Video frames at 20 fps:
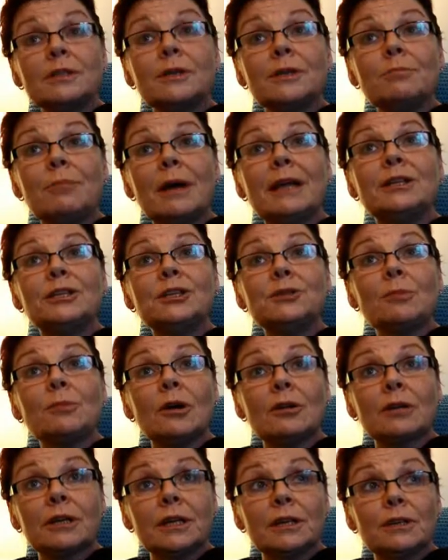the
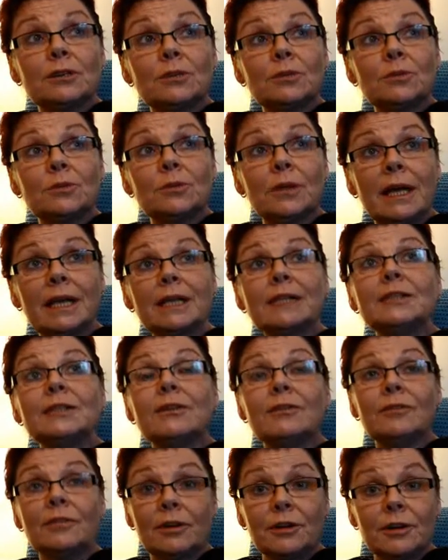benchmarking tool is
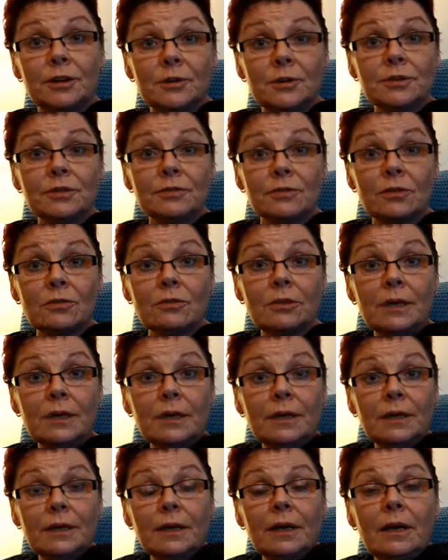very useful,
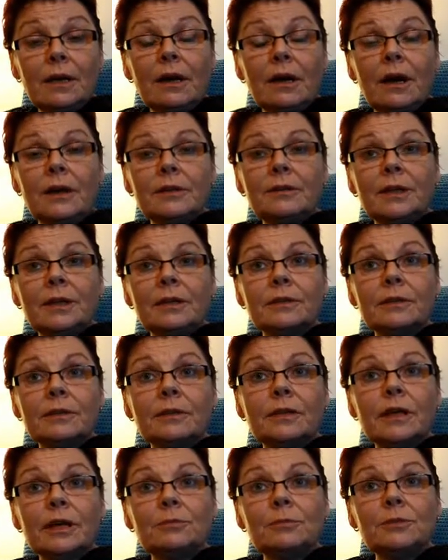I think that
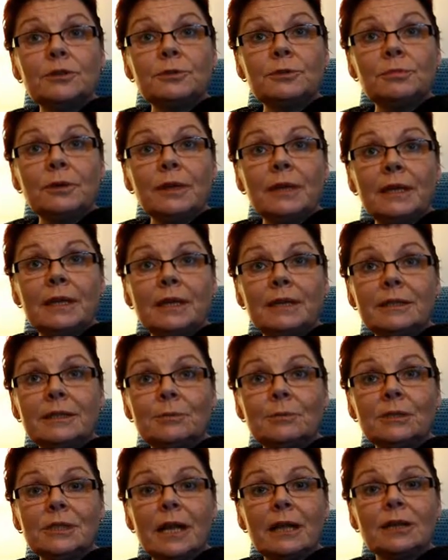there would be
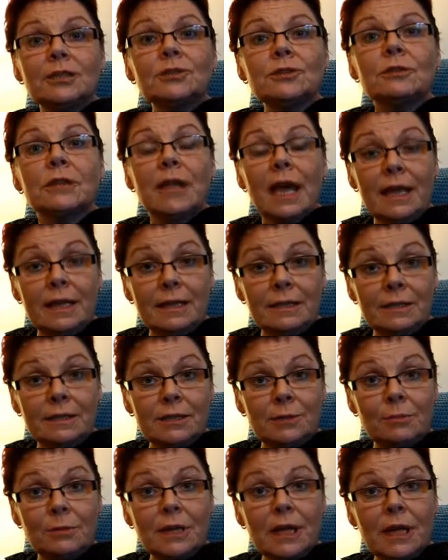substantial gains
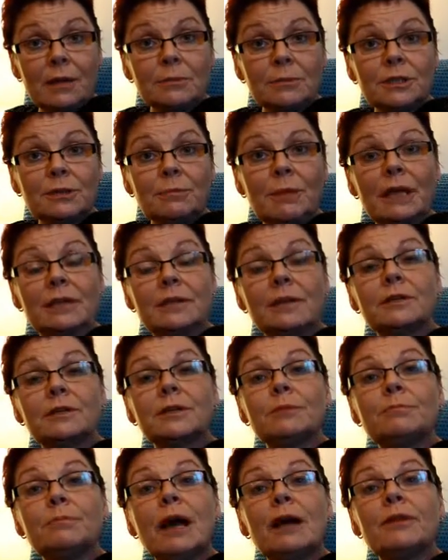to being able to make those
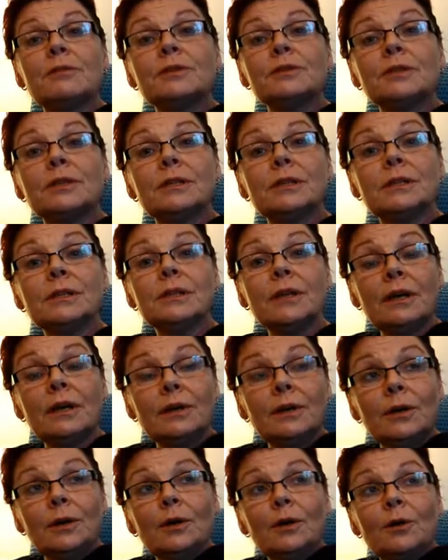comparisons
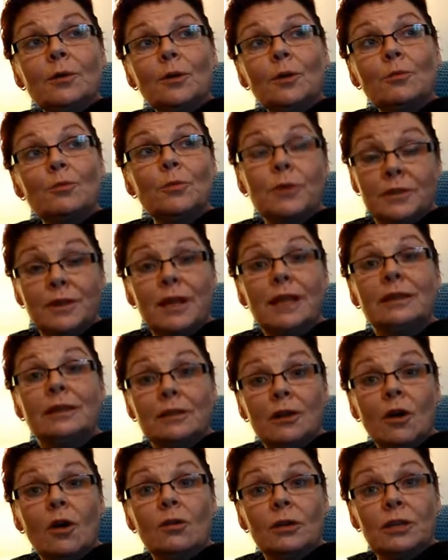within
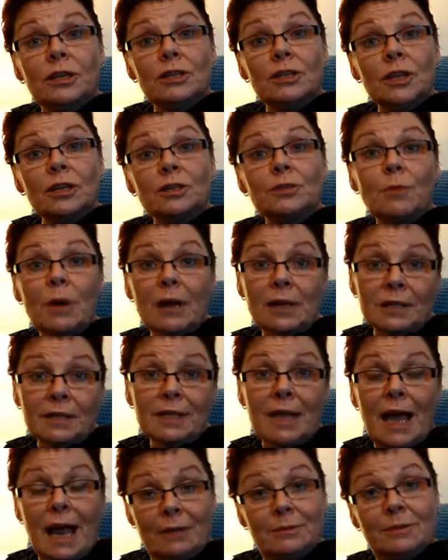college as well as
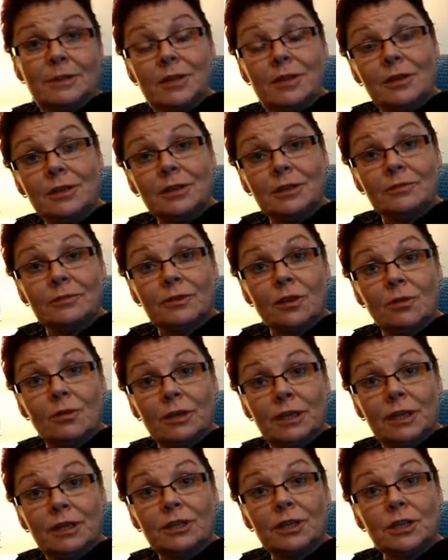outside of
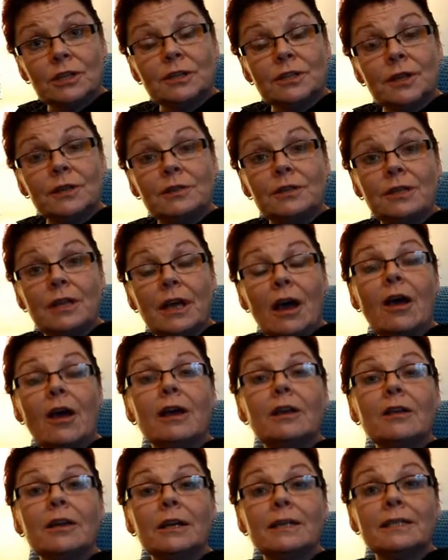college, so that it
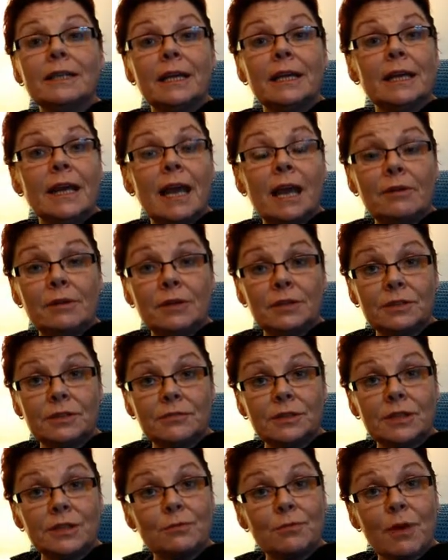highlights any areas of
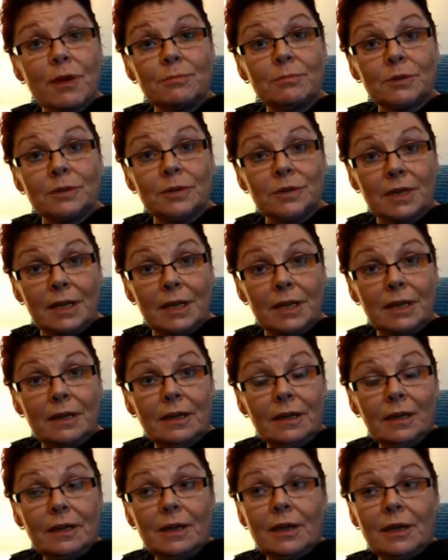discrepancy.
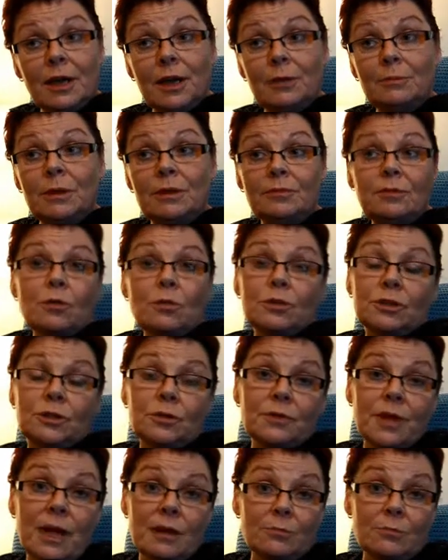And of course you're
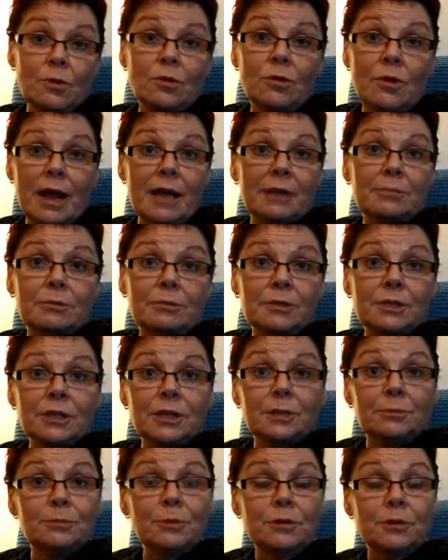then more able
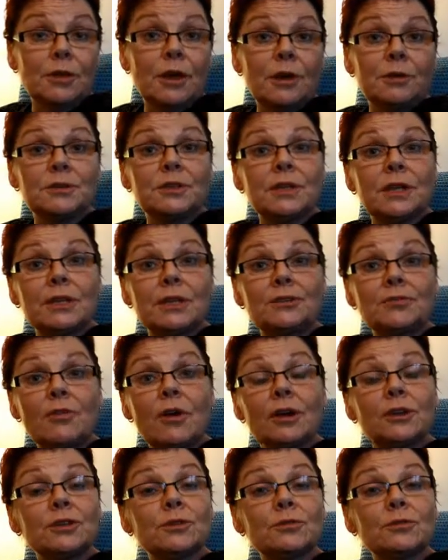to put those things
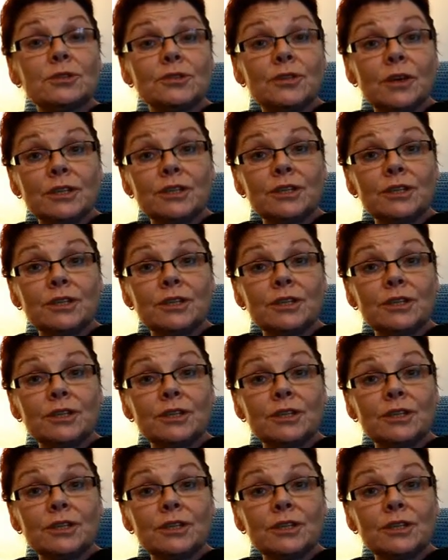right or address